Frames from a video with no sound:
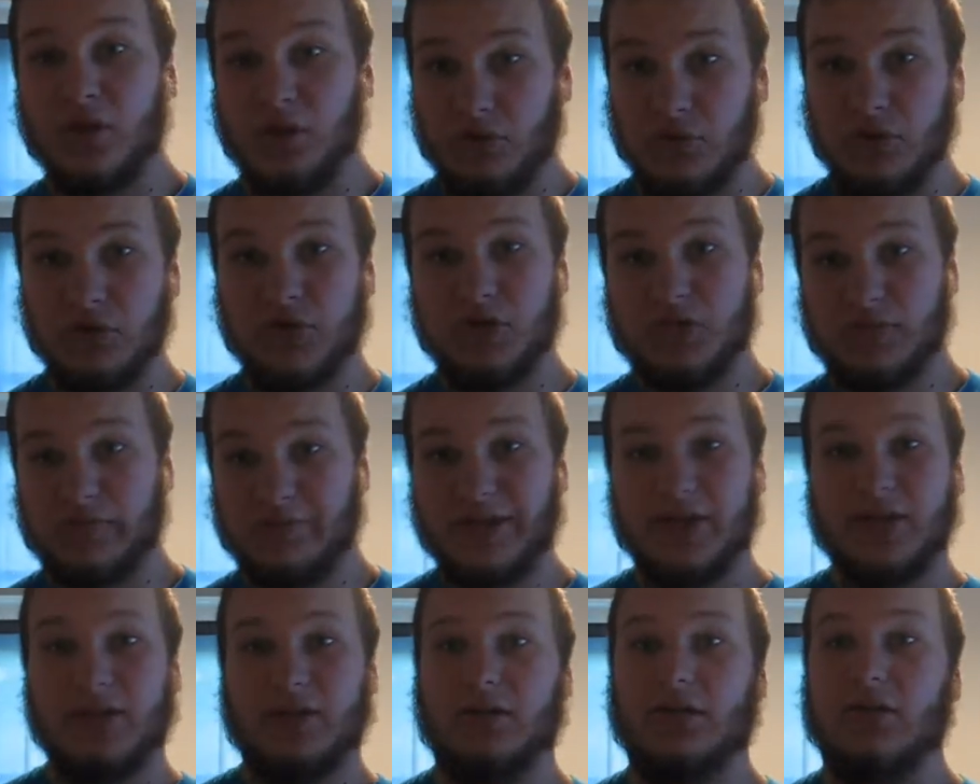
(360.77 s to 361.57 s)
They're just
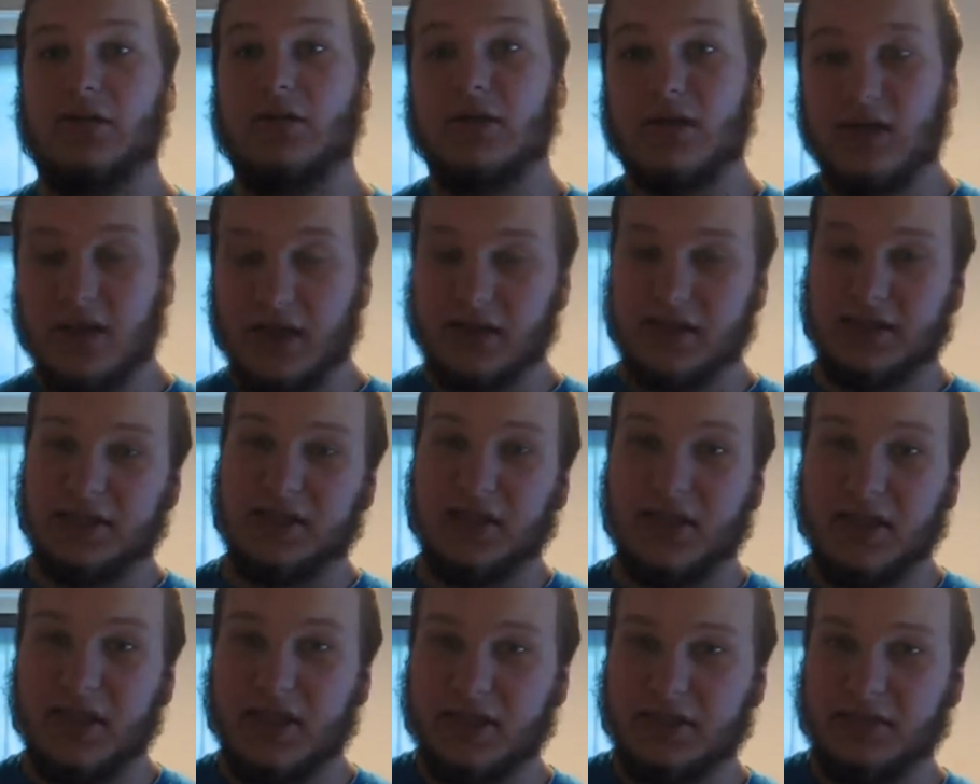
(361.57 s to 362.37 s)
being nice
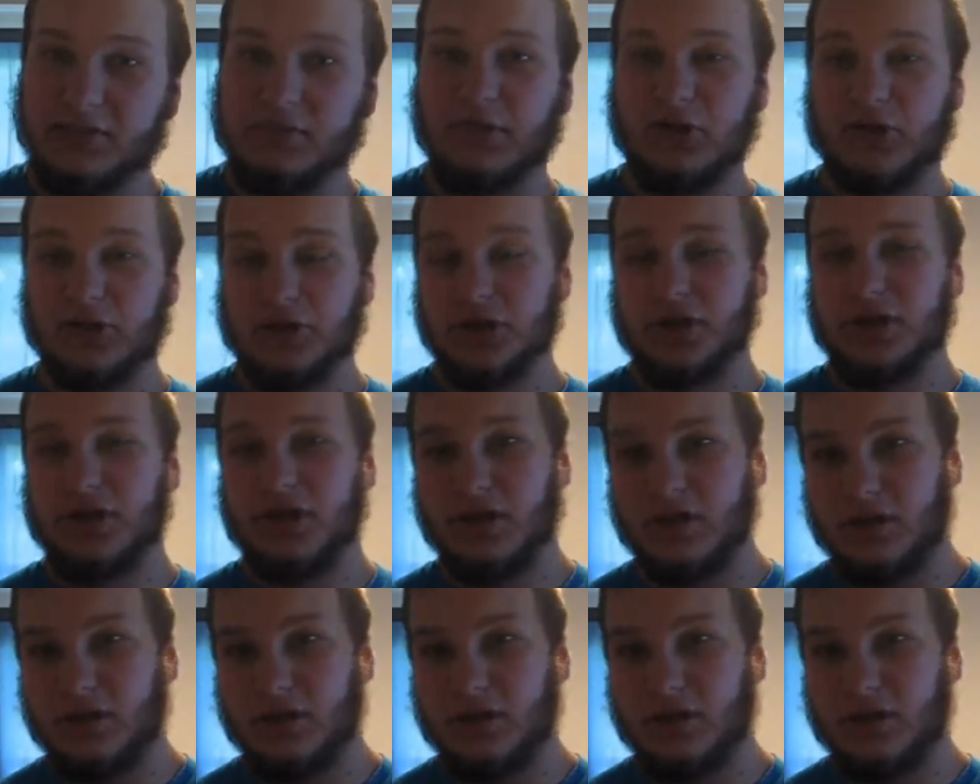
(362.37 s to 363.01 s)
guys, Bungie